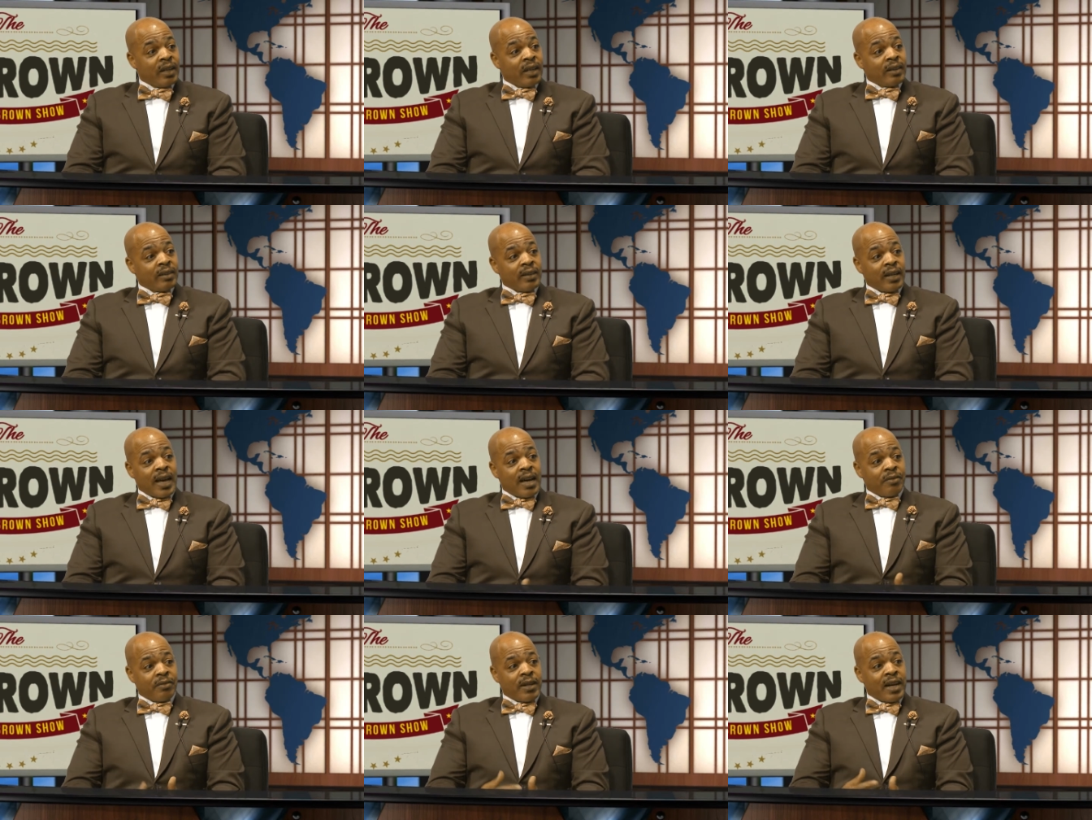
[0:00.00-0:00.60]
See,
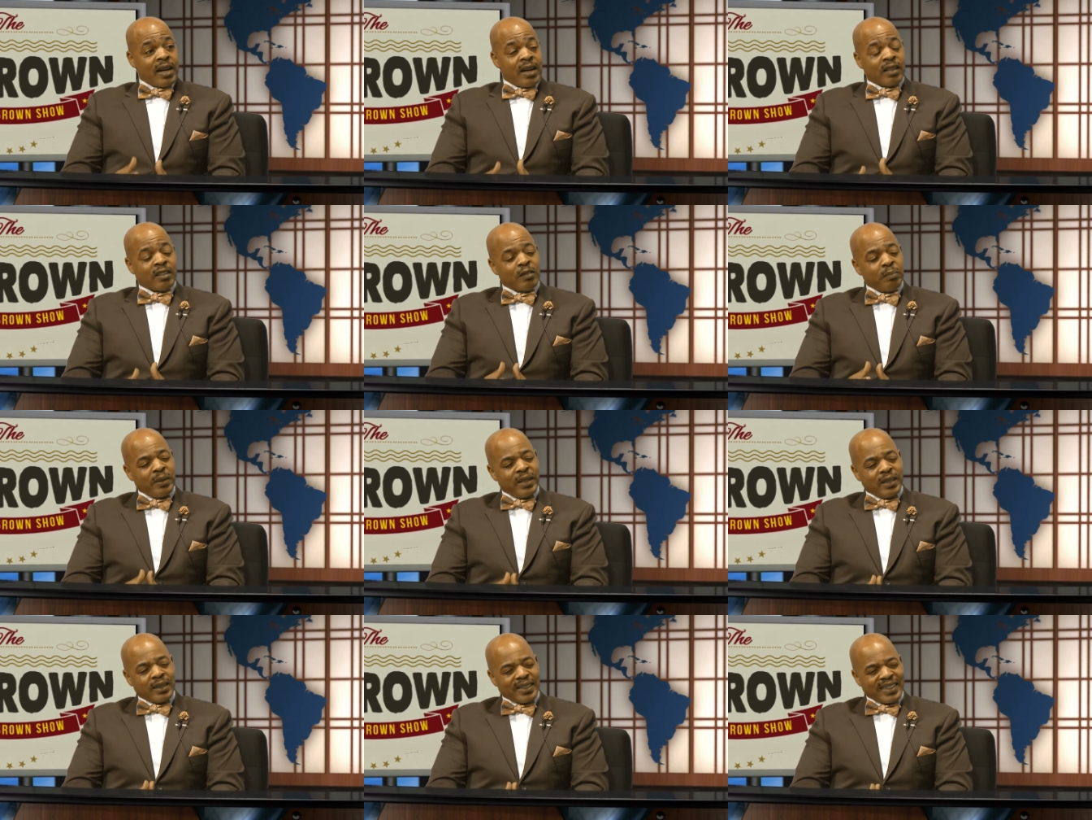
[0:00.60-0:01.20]
I
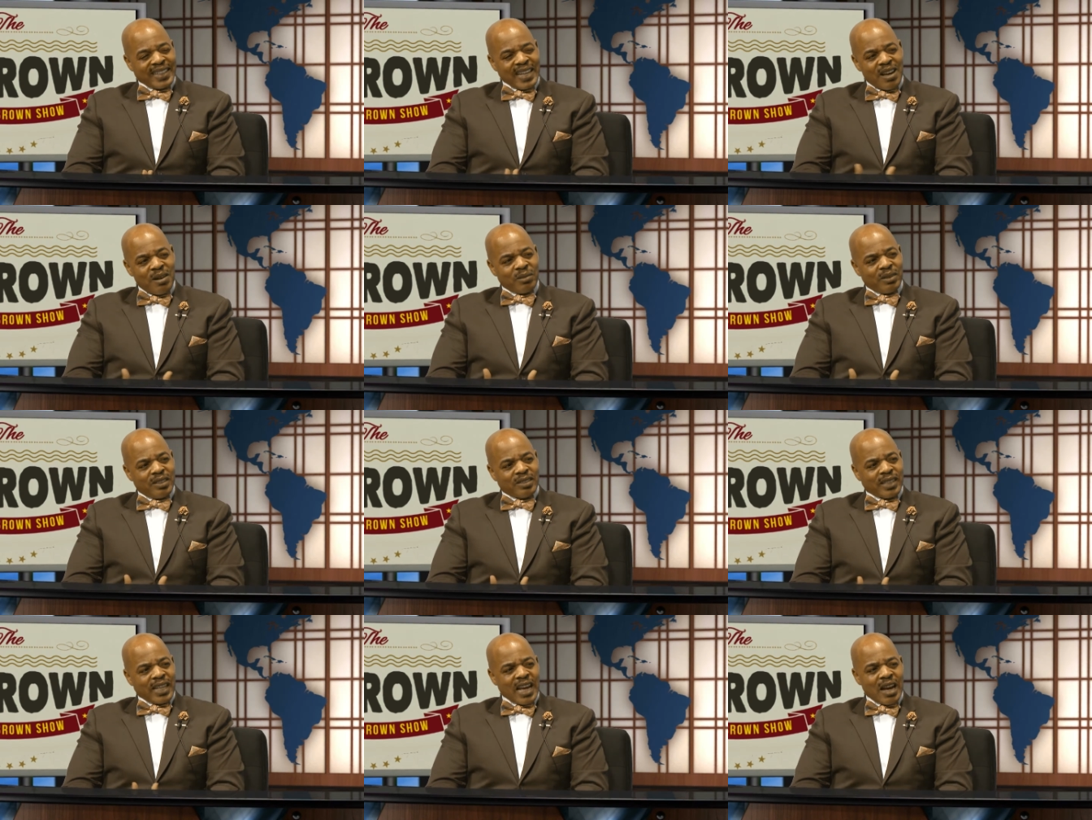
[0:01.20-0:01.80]
spend
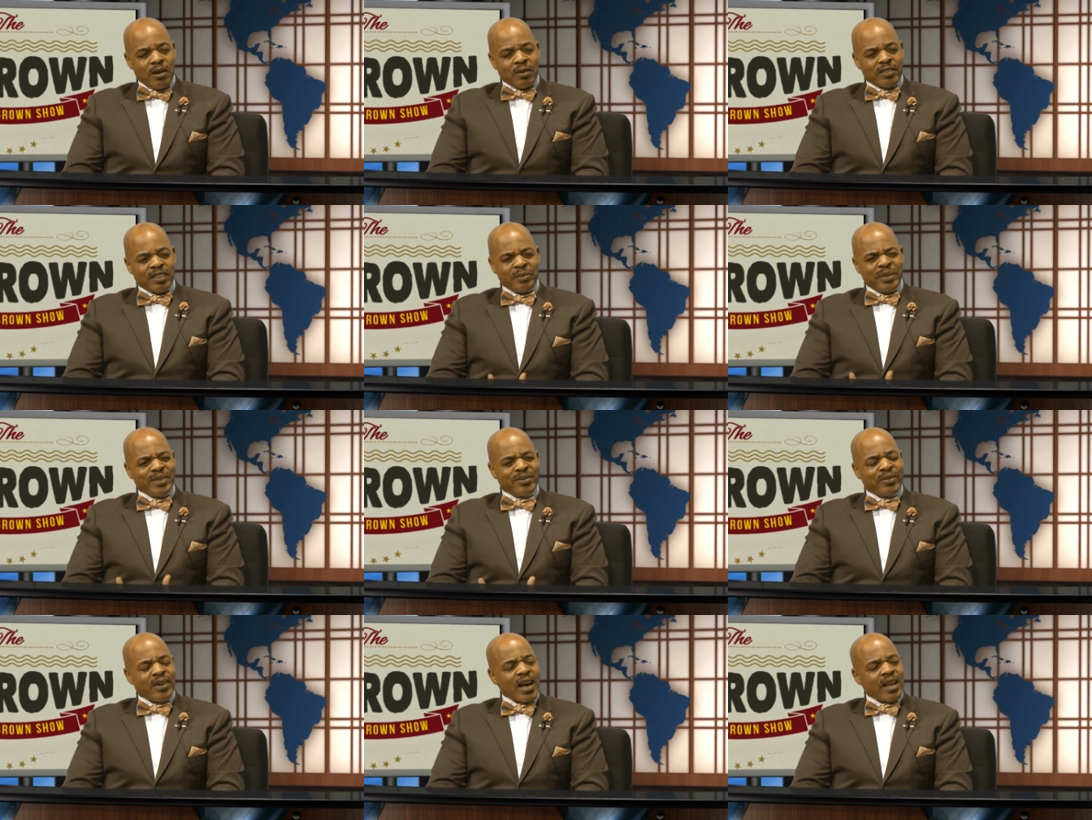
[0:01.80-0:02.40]
countless hours. I've
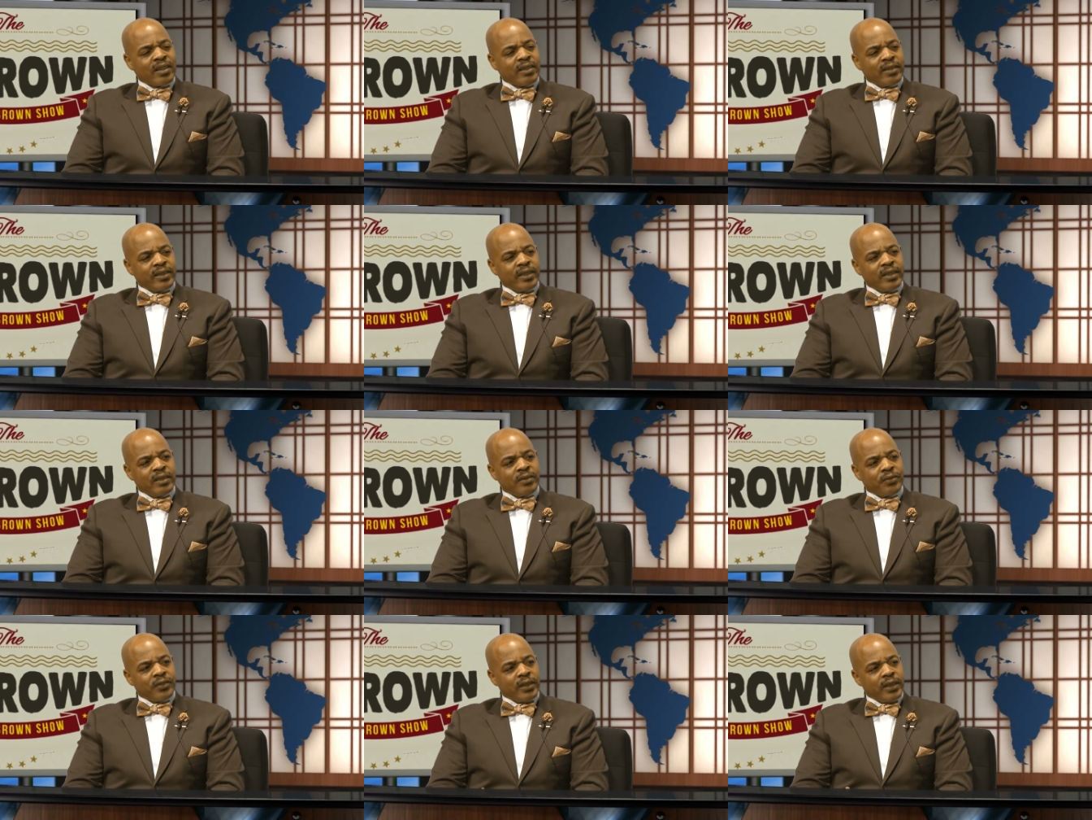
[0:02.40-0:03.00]
been
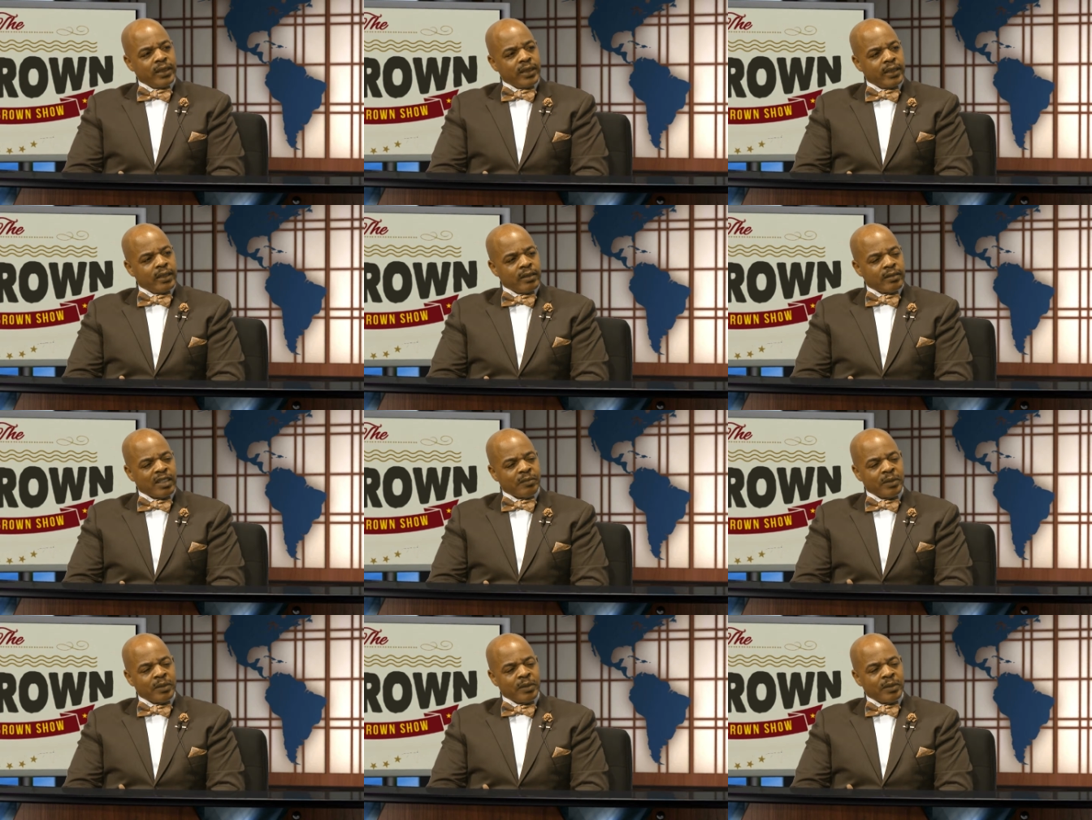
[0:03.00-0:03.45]
volunteering for years.